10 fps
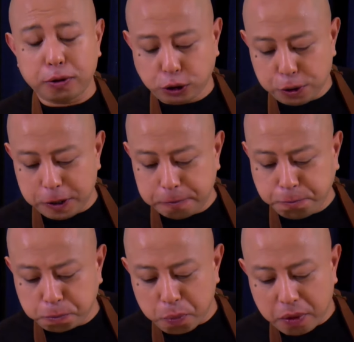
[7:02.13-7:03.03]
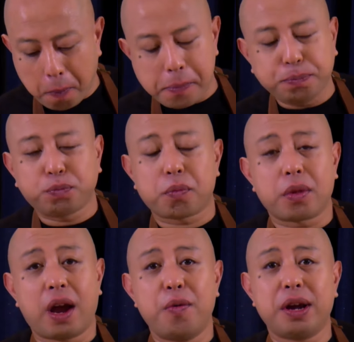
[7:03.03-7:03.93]
So good.
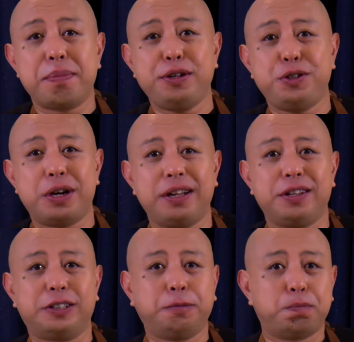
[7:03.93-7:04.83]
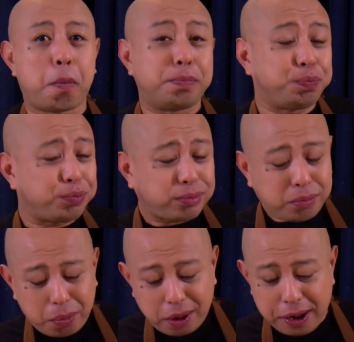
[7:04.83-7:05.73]
I recommend you trying this.
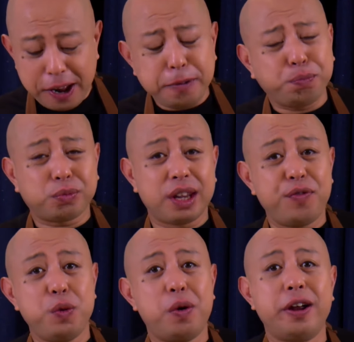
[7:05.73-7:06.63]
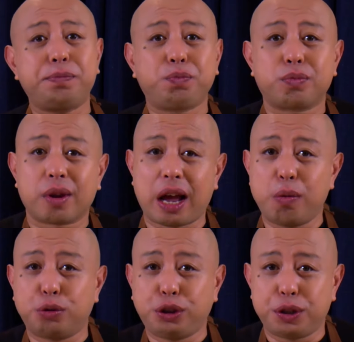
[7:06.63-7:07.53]
And if you want, I
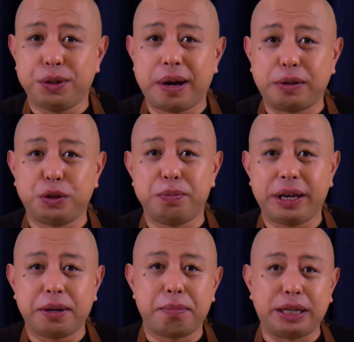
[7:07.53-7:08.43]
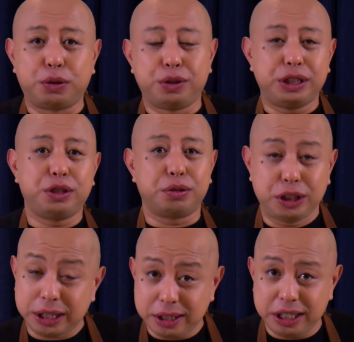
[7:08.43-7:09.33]
will show you how to make my traditional
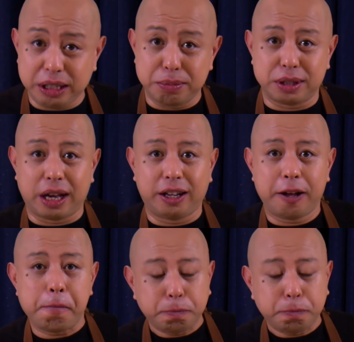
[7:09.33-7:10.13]
chicken tikka masala.